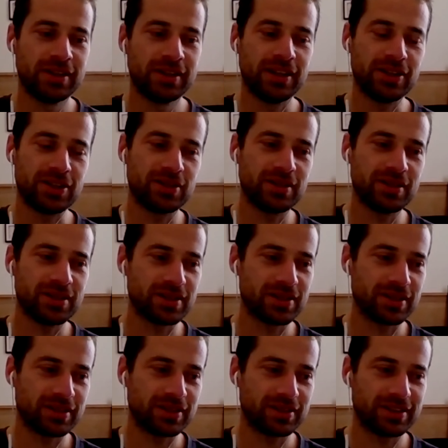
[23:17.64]
as soon as
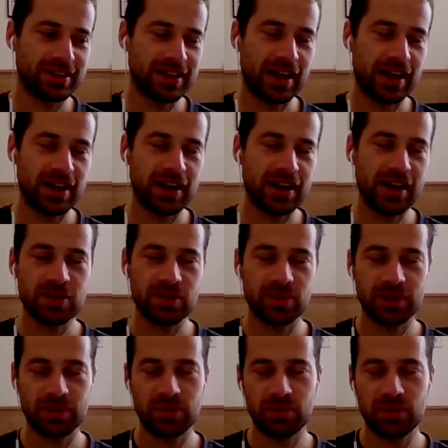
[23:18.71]
that announcement
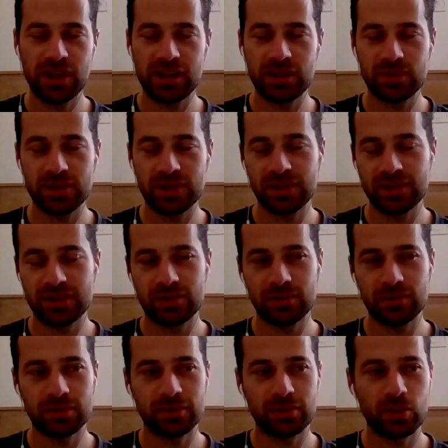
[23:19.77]
had been made, there was a
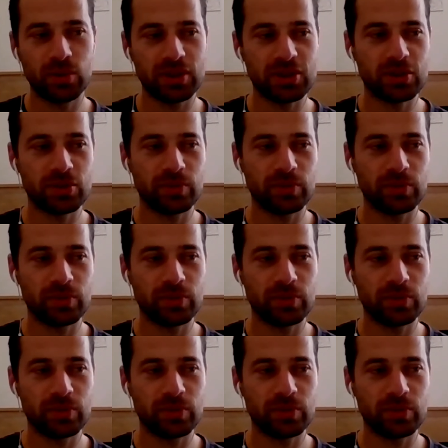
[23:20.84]
literal quick